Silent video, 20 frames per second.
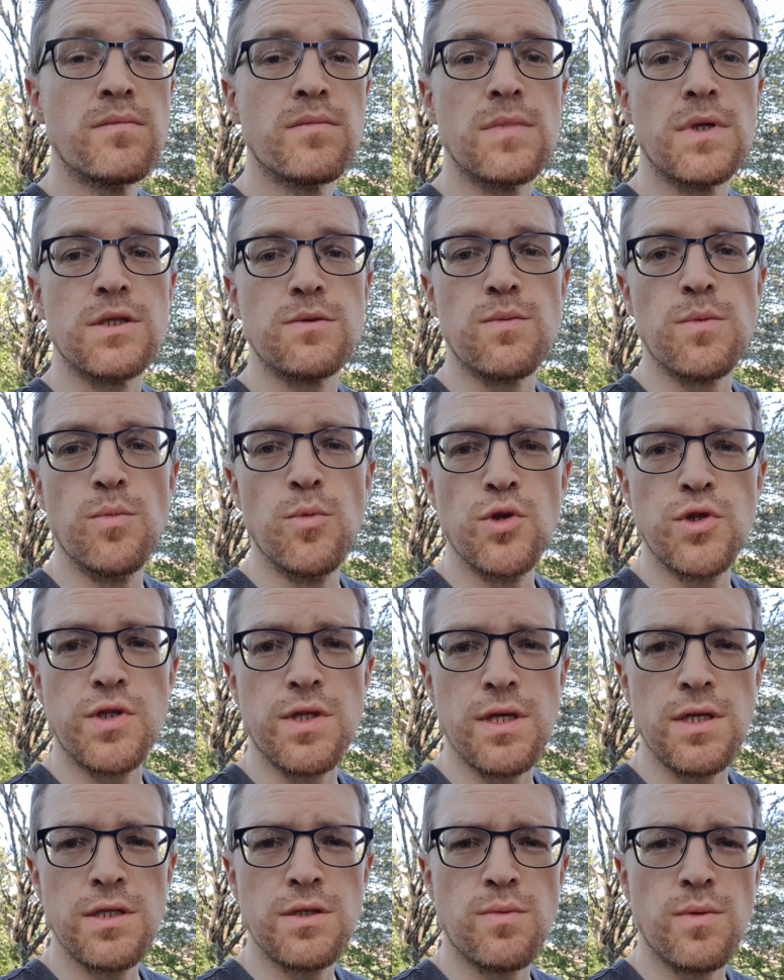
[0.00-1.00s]
as with most
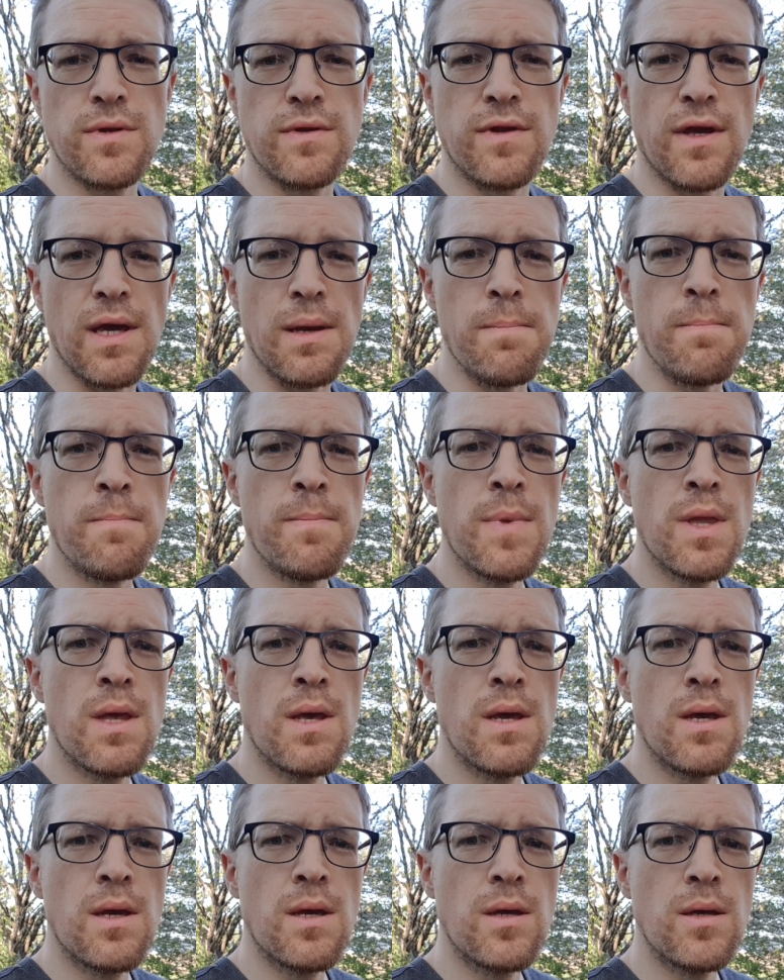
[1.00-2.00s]
things with time,
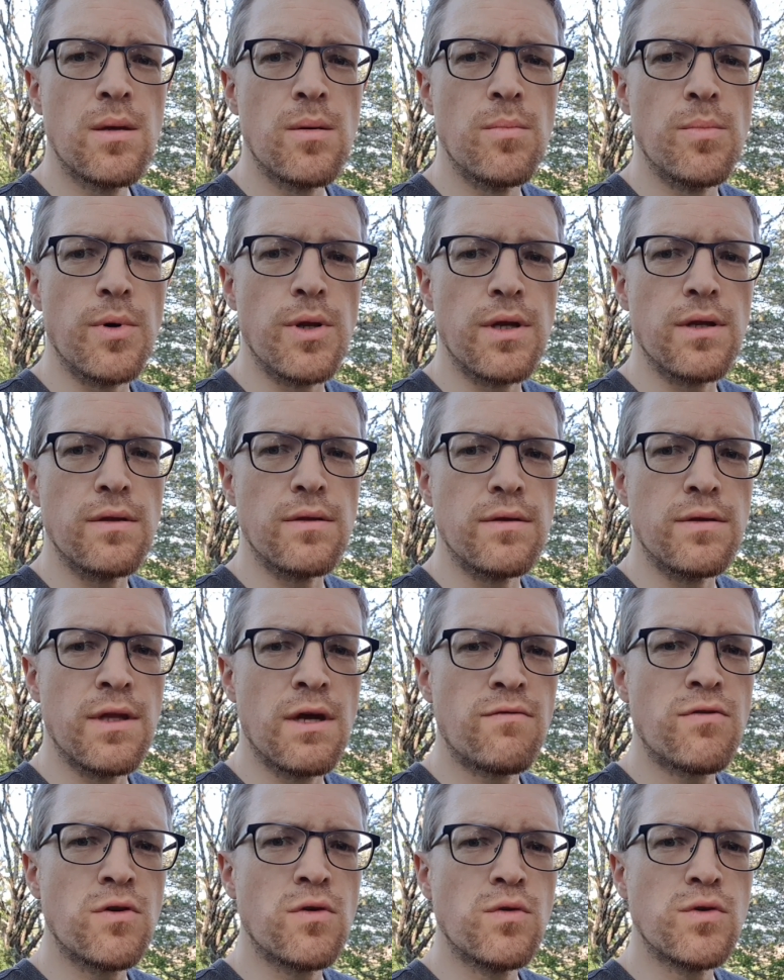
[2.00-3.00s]
but it
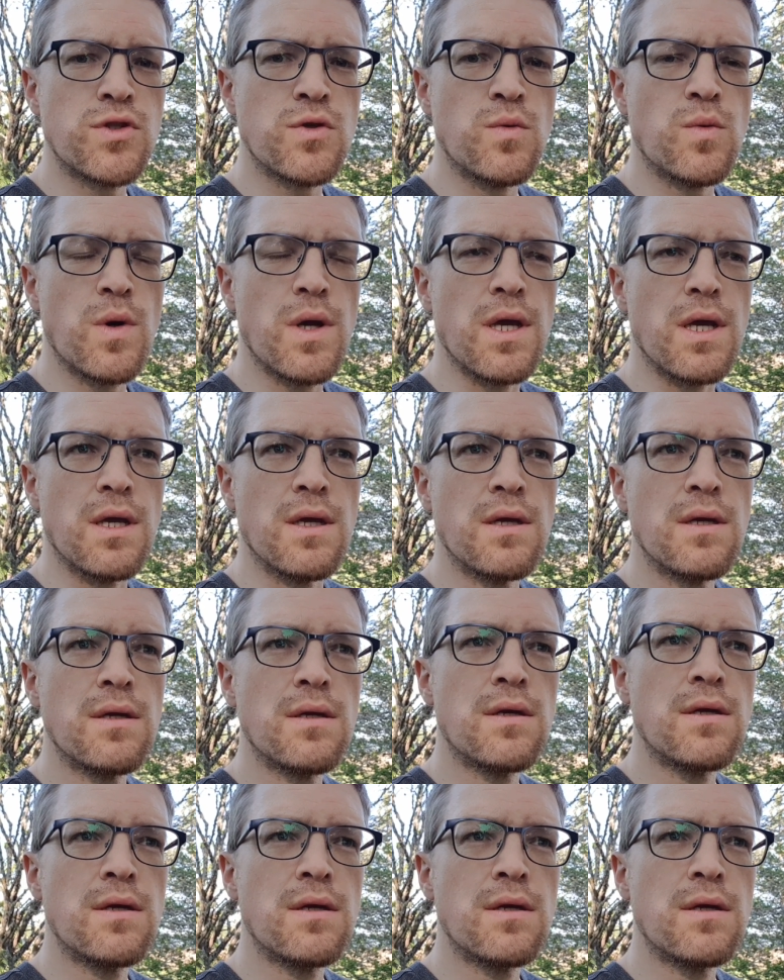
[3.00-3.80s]
never goes away.